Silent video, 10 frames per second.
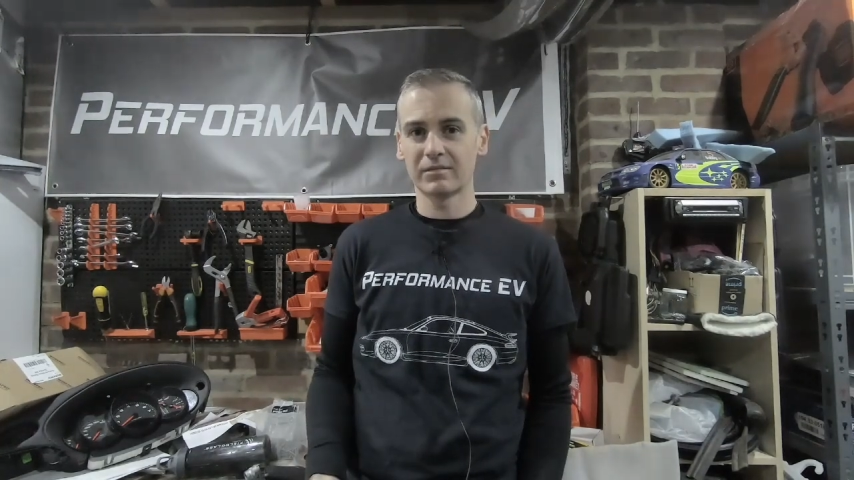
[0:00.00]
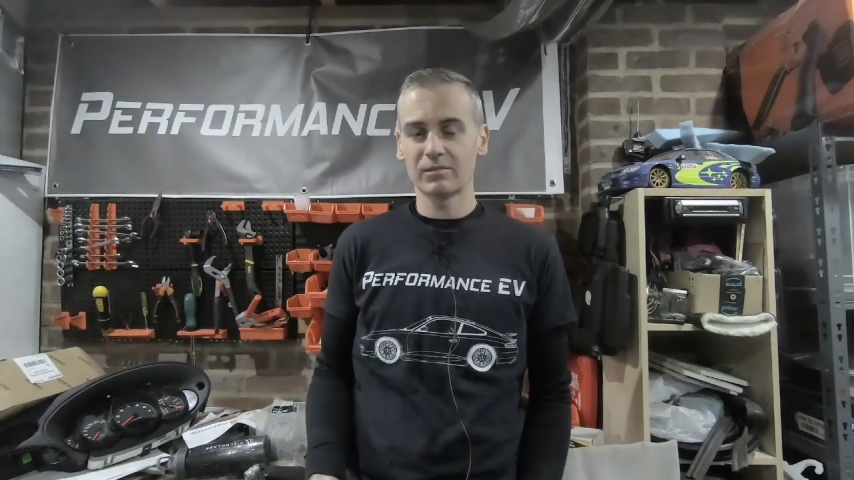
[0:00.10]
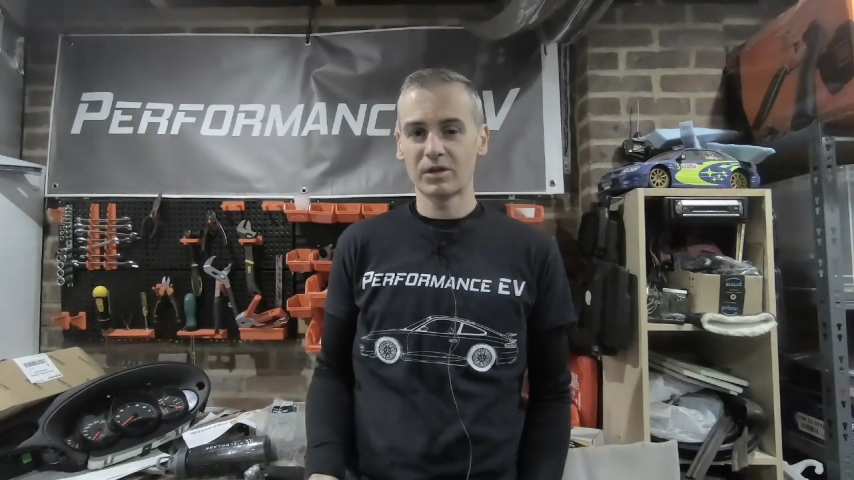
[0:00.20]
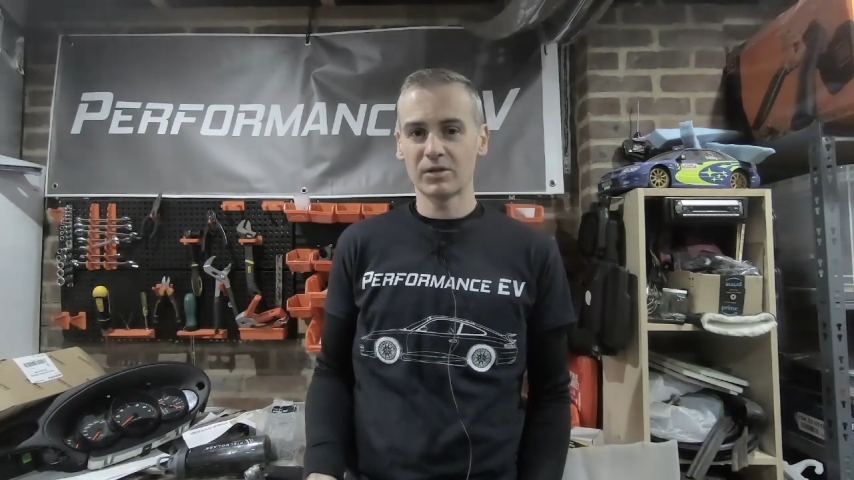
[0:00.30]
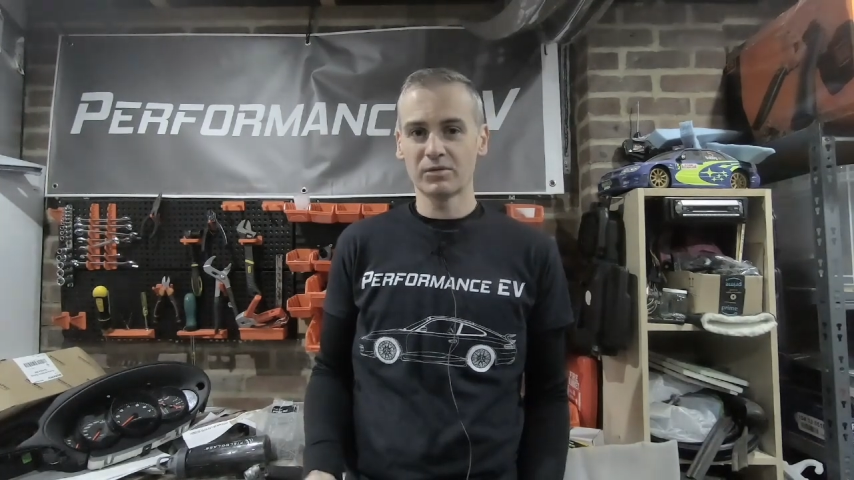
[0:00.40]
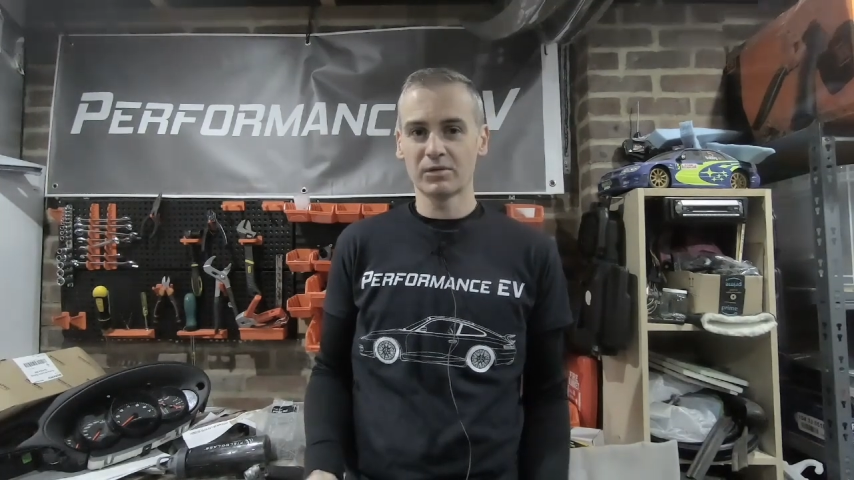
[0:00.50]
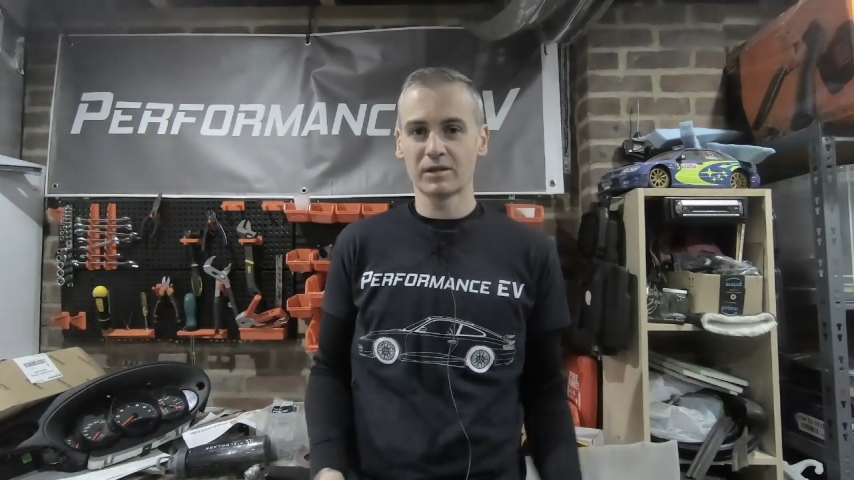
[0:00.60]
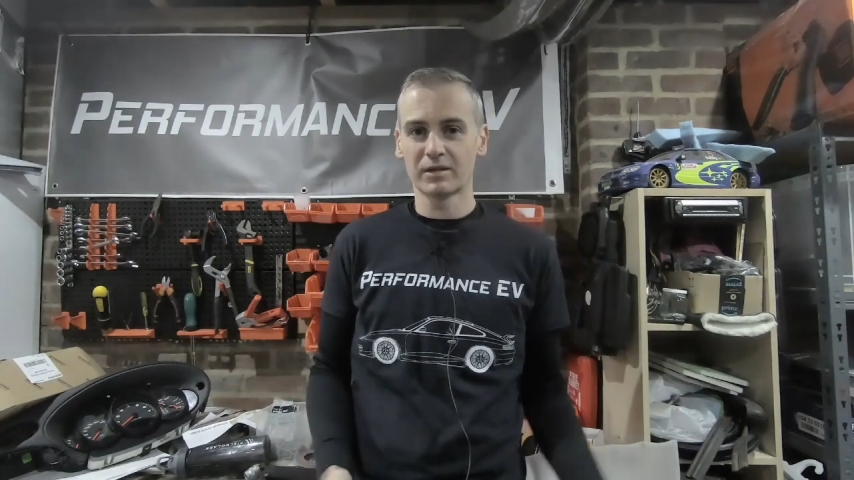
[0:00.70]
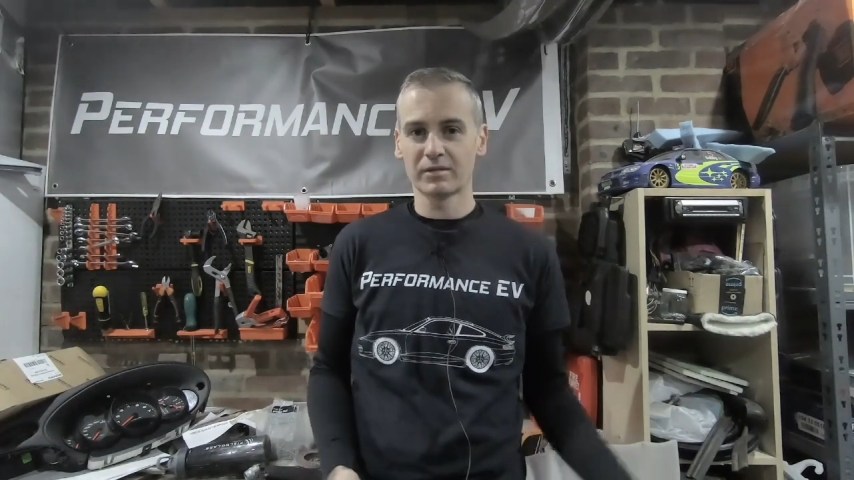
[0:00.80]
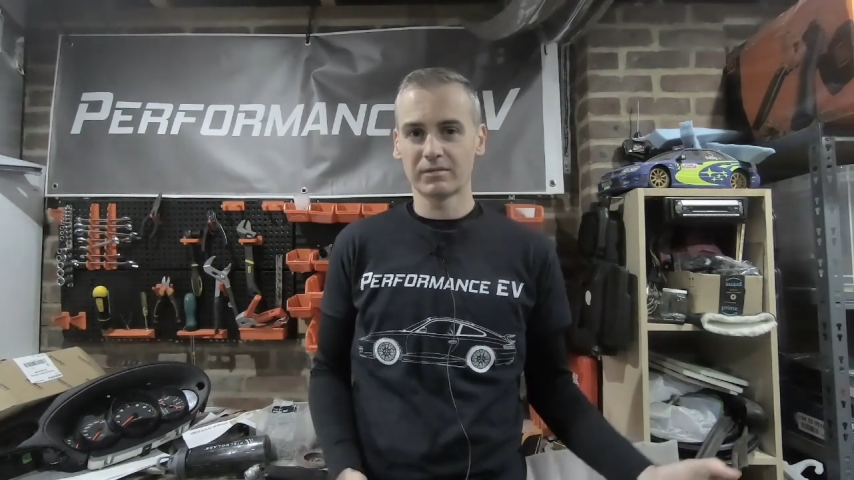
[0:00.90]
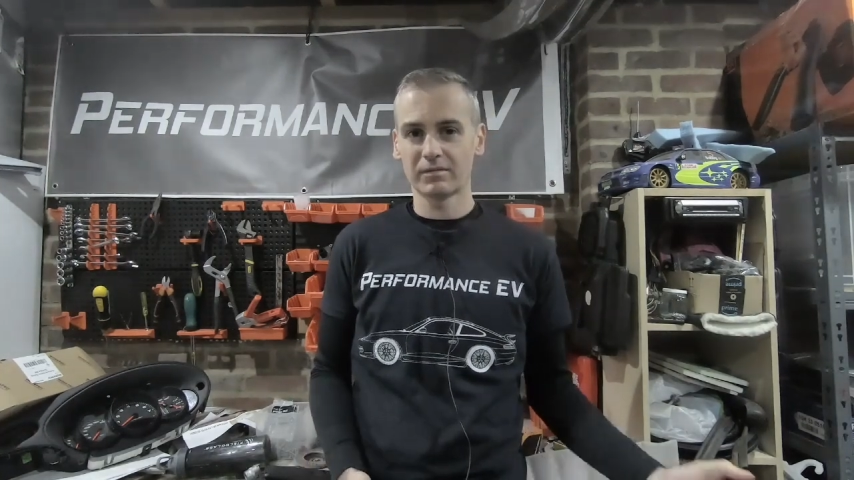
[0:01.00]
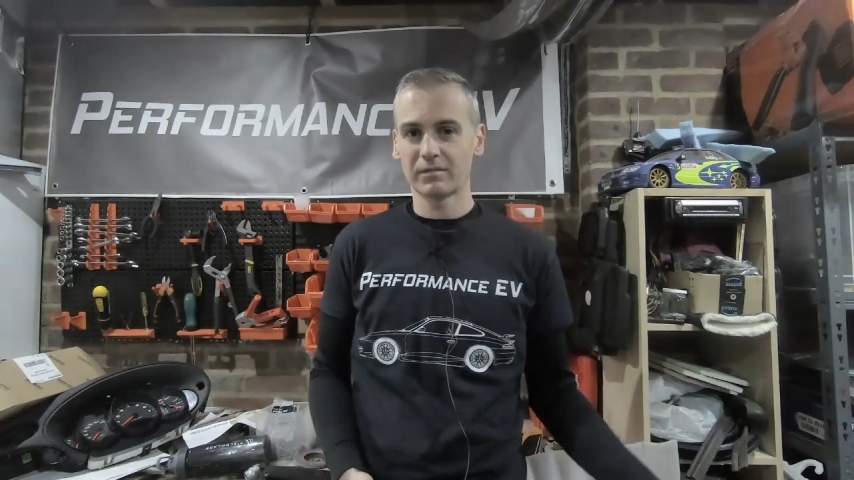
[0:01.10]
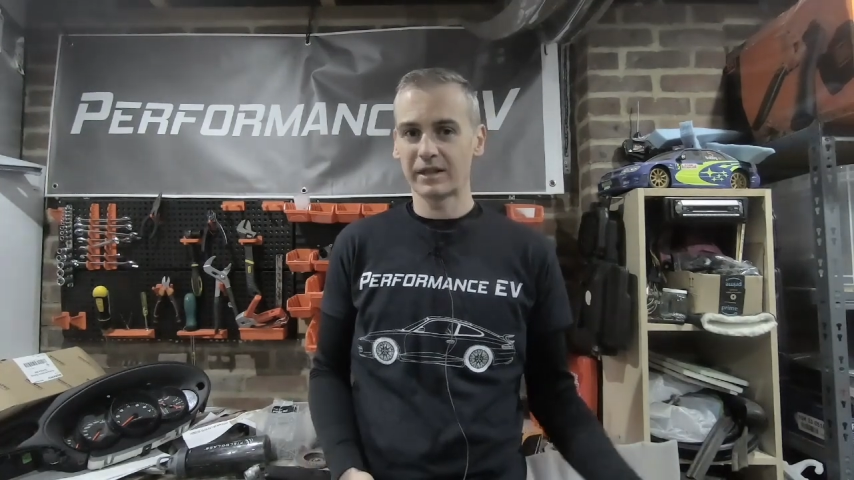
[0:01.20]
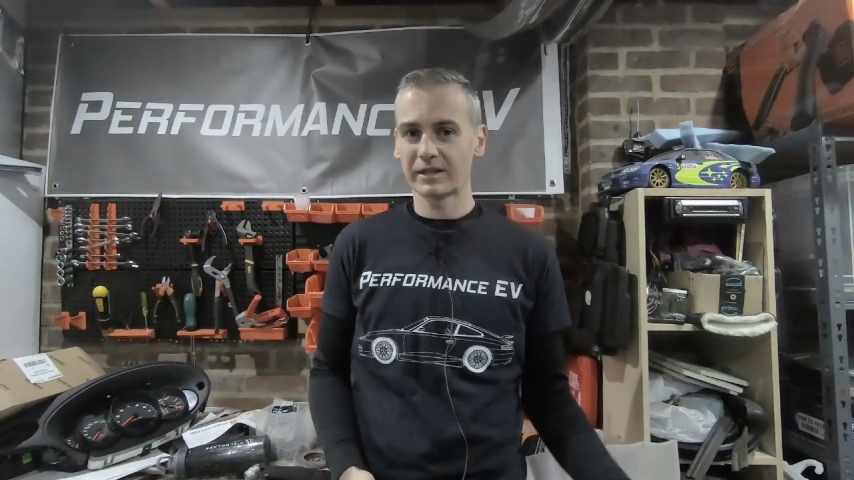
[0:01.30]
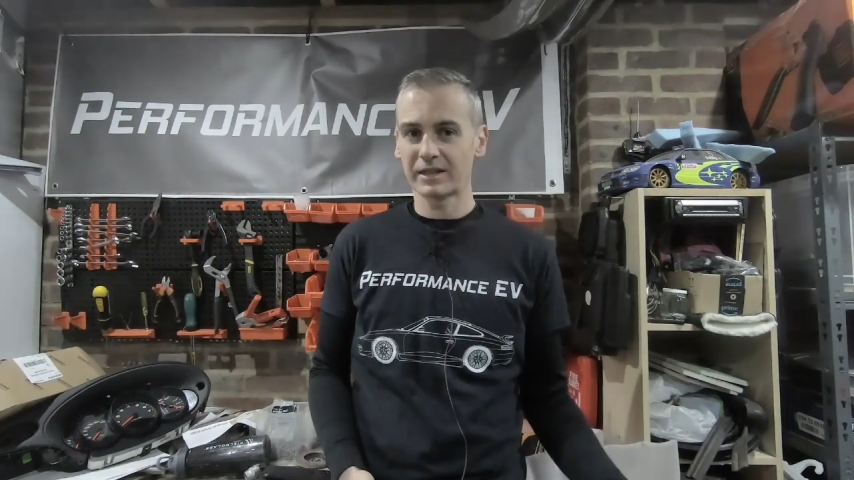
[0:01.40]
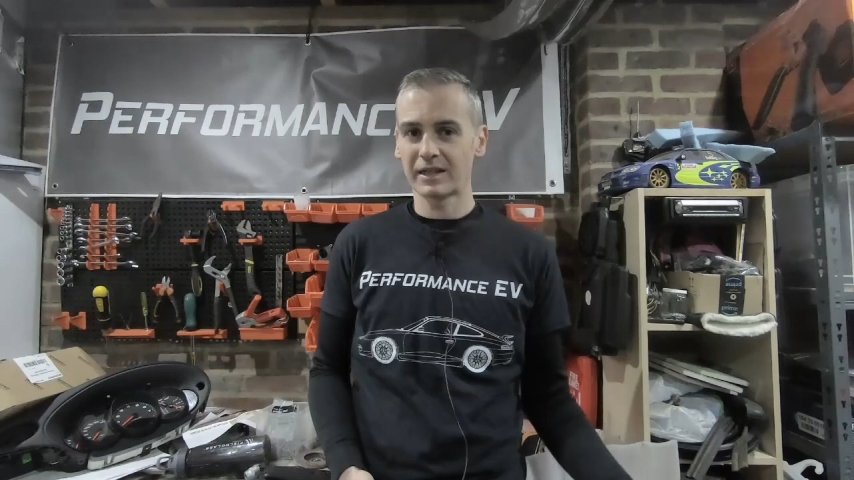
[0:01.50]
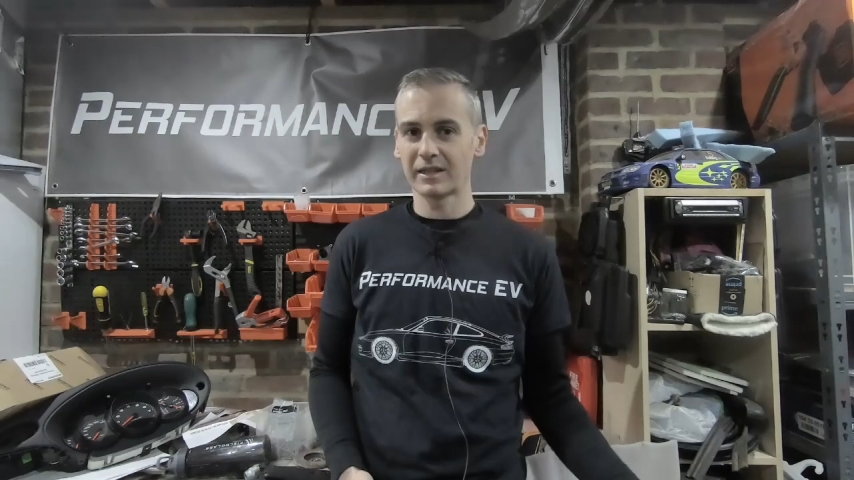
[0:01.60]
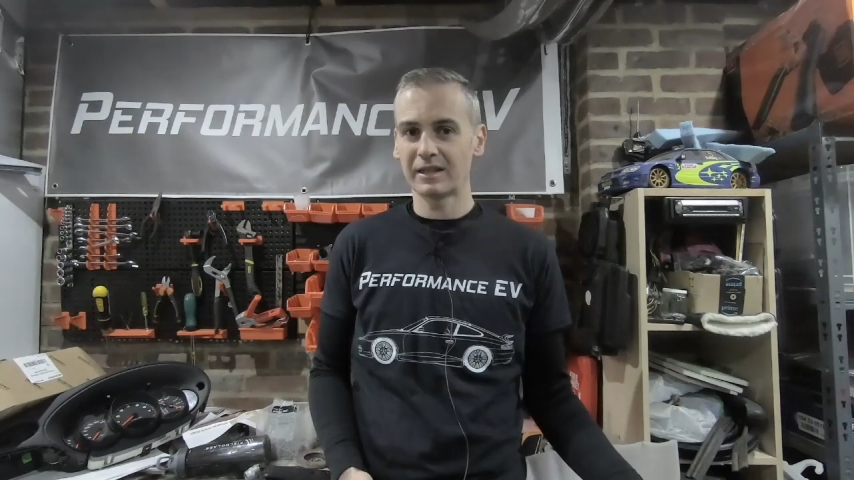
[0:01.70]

use as I said,